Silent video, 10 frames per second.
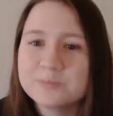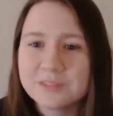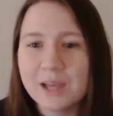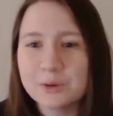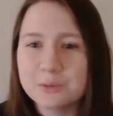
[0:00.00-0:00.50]

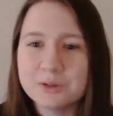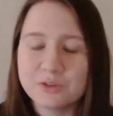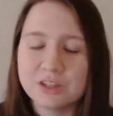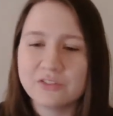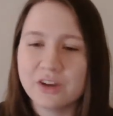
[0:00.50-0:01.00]
That could be
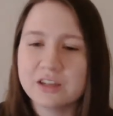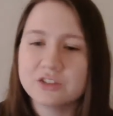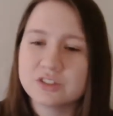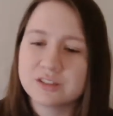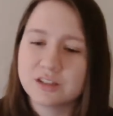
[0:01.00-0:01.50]
really fun.
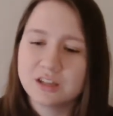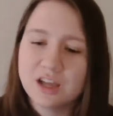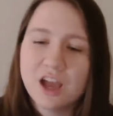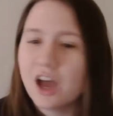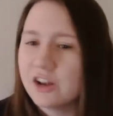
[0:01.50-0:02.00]
Just
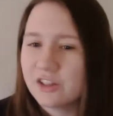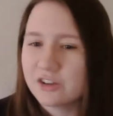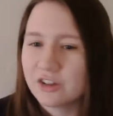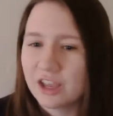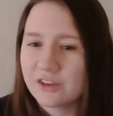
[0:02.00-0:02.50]

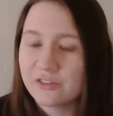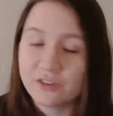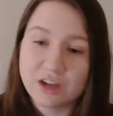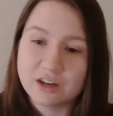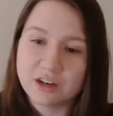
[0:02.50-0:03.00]
another like
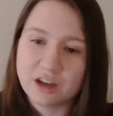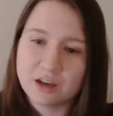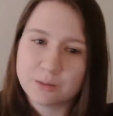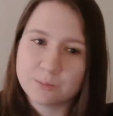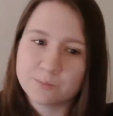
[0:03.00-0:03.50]

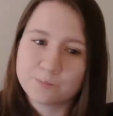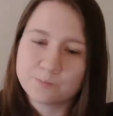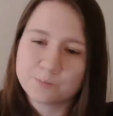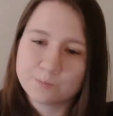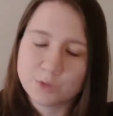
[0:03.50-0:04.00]
fun
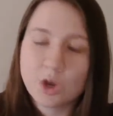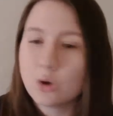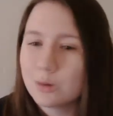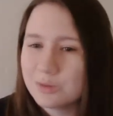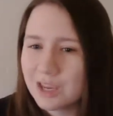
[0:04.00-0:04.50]

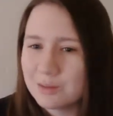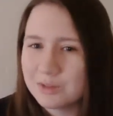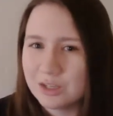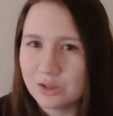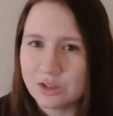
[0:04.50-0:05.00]
co-op game
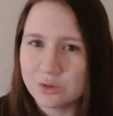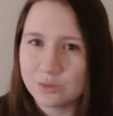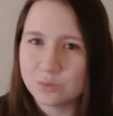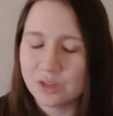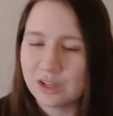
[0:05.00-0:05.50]
that
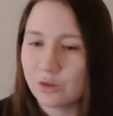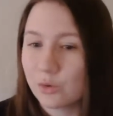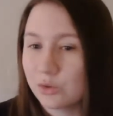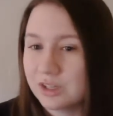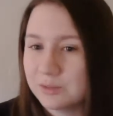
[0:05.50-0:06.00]
do like
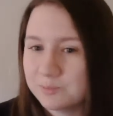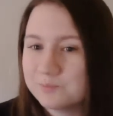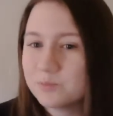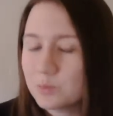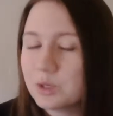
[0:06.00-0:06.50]
locally.
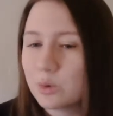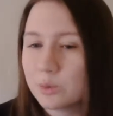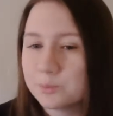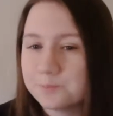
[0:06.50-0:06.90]
Be cool.